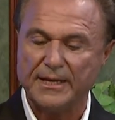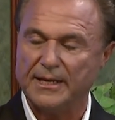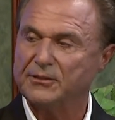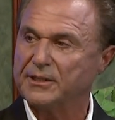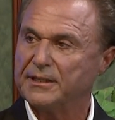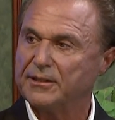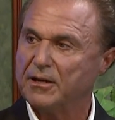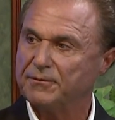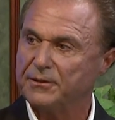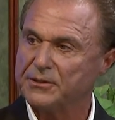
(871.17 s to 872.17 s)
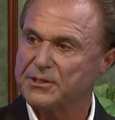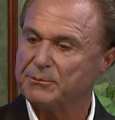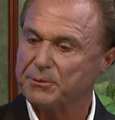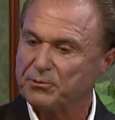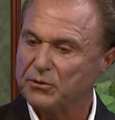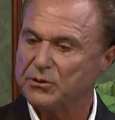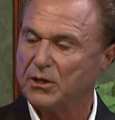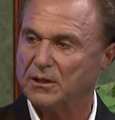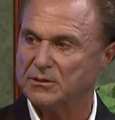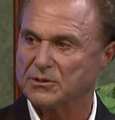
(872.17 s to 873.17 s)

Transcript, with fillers: and they're getting off of the, some of the protocols.